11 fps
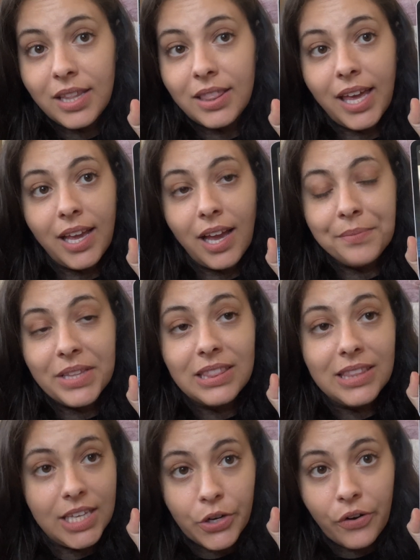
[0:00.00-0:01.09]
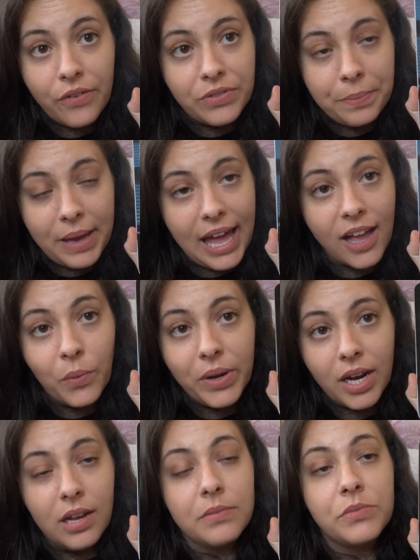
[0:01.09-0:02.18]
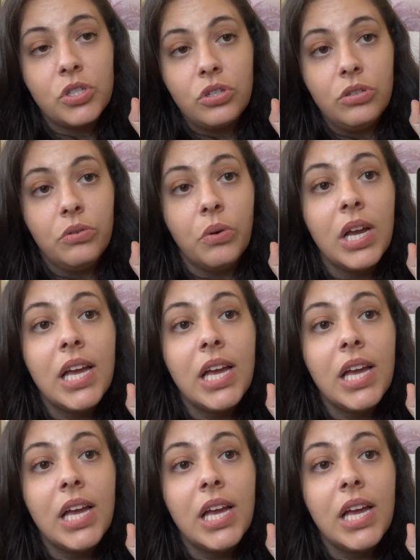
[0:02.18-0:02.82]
Like, I'm the leader of the pack when it comes to